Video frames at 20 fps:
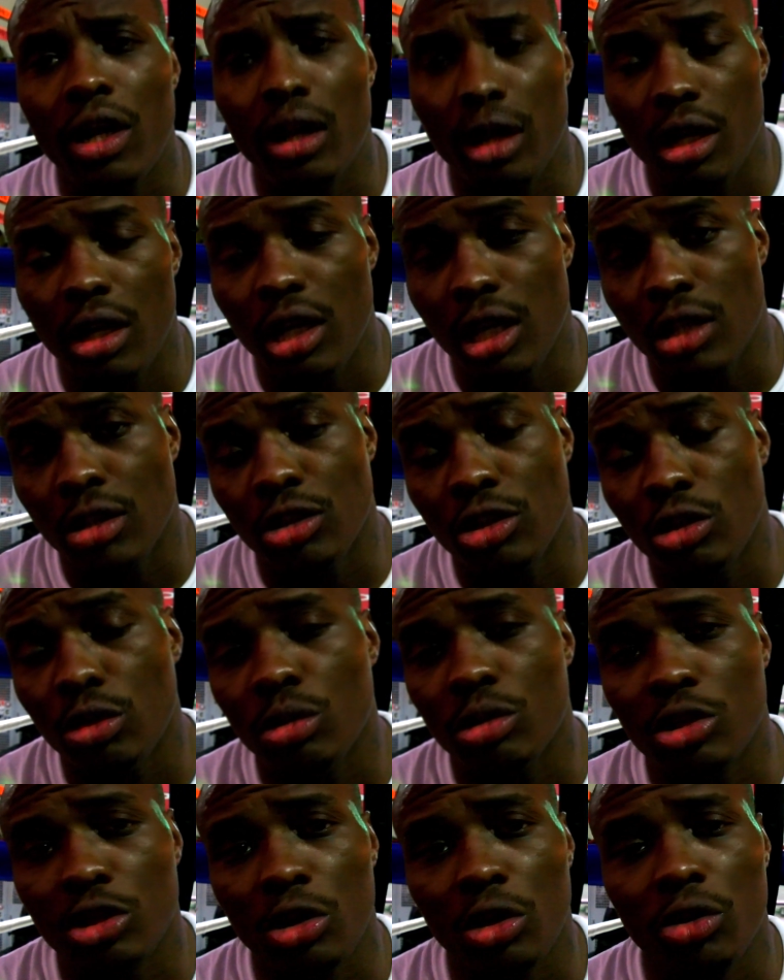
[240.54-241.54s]
and and to
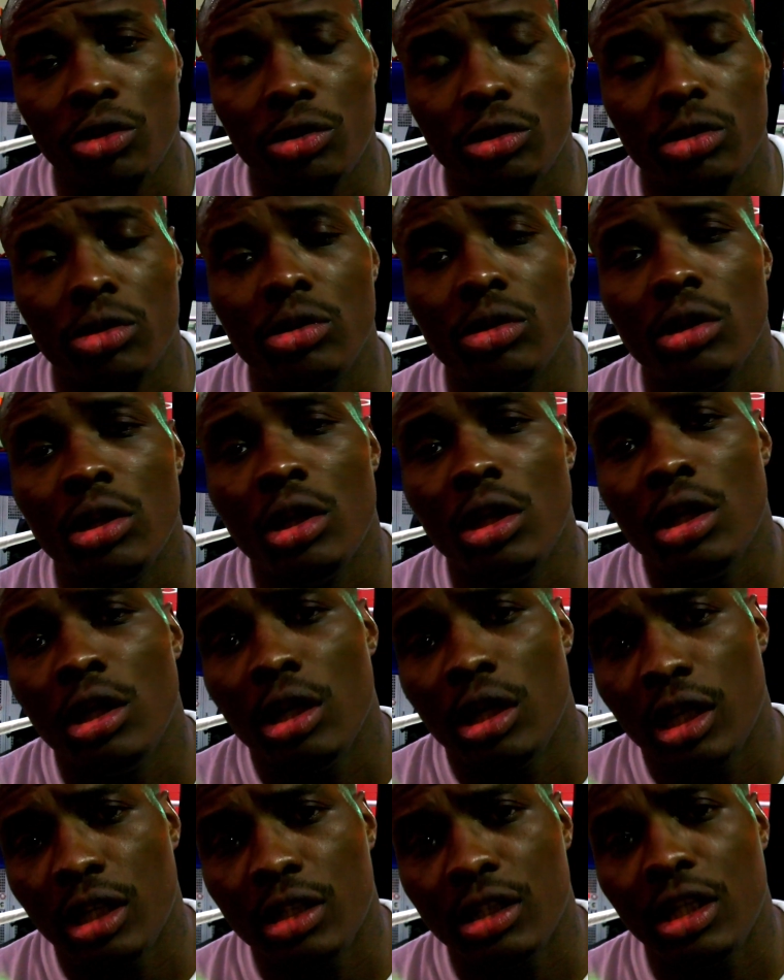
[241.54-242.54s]
a certain
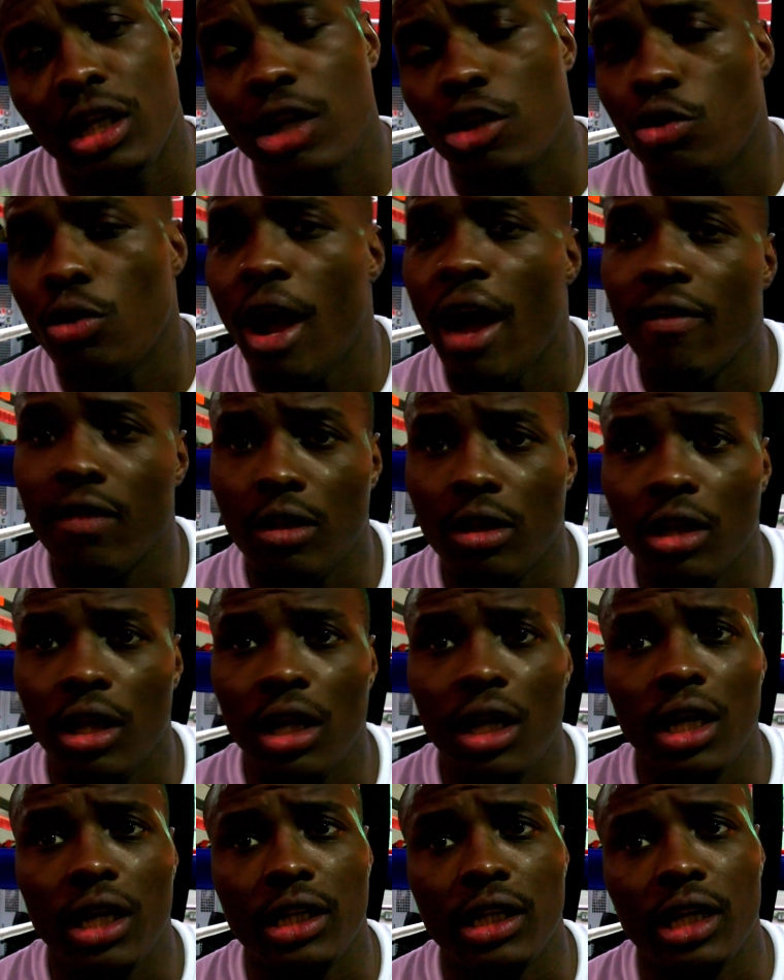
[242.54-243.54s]
extent, you have to
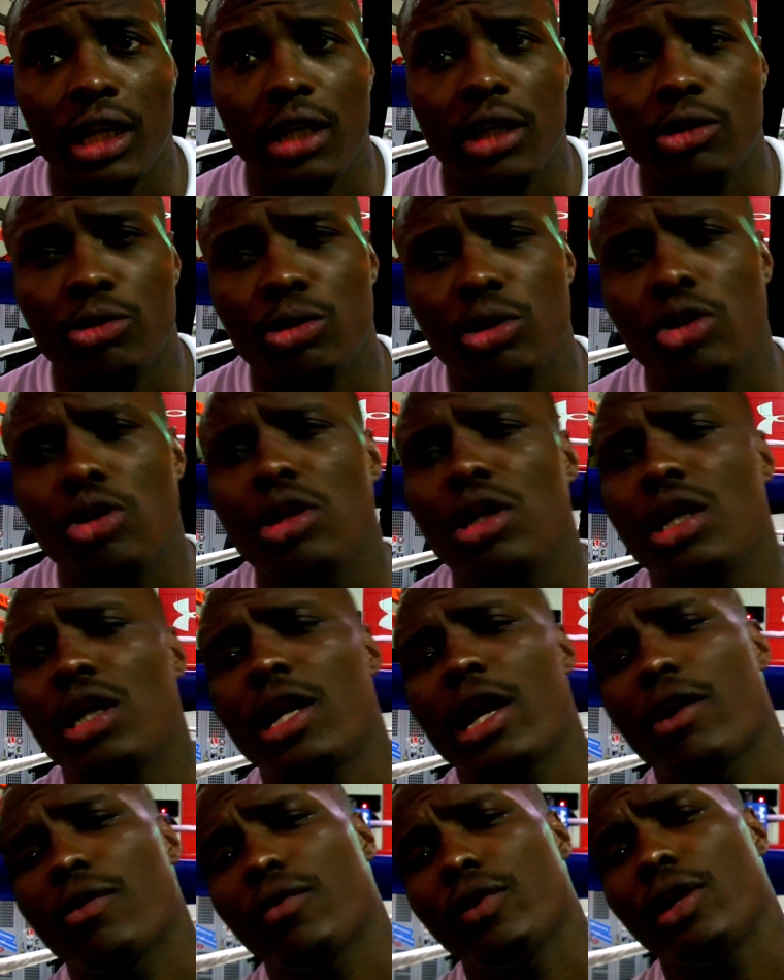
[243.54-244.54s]
think like that because when you get in
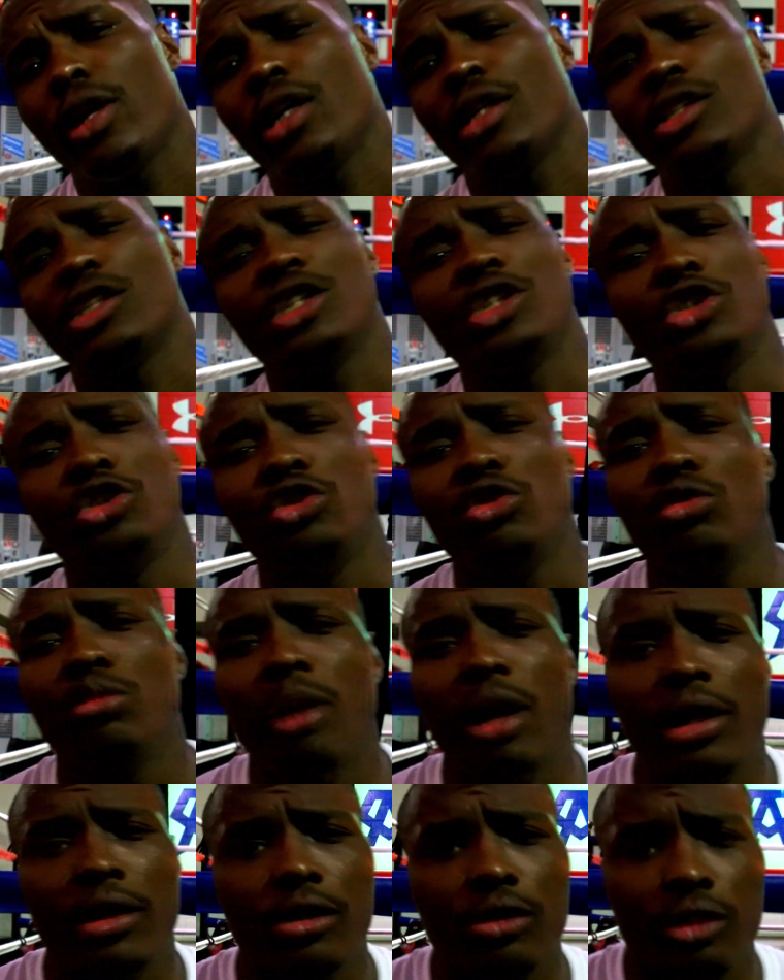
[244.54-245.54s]
that ring, it's just you
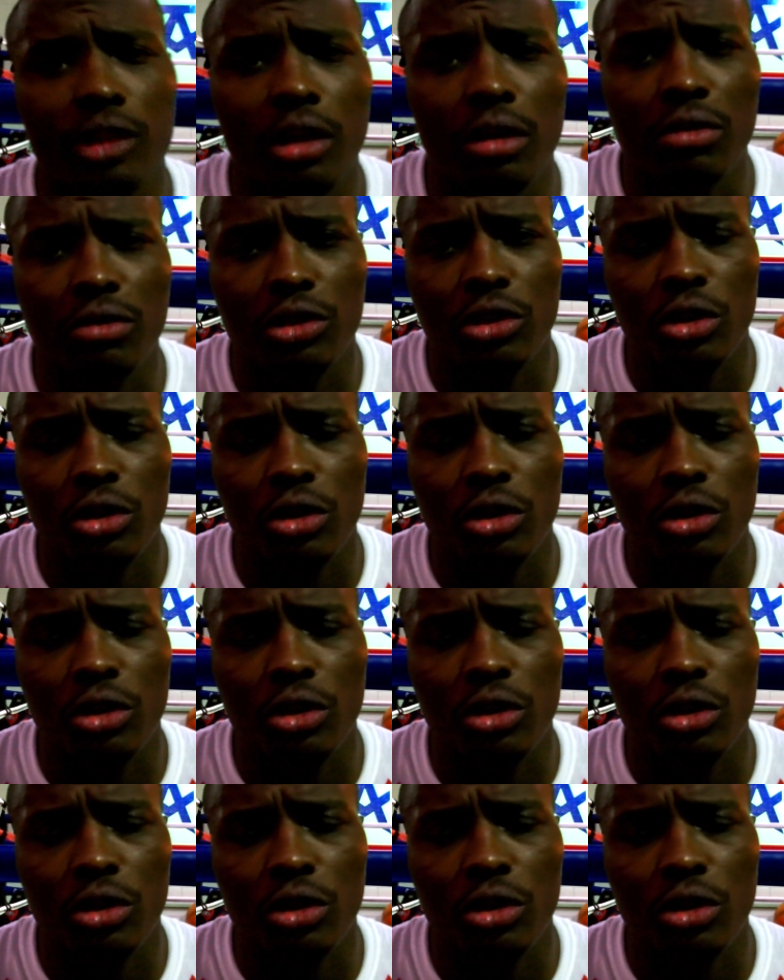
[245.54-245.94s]
by yourself.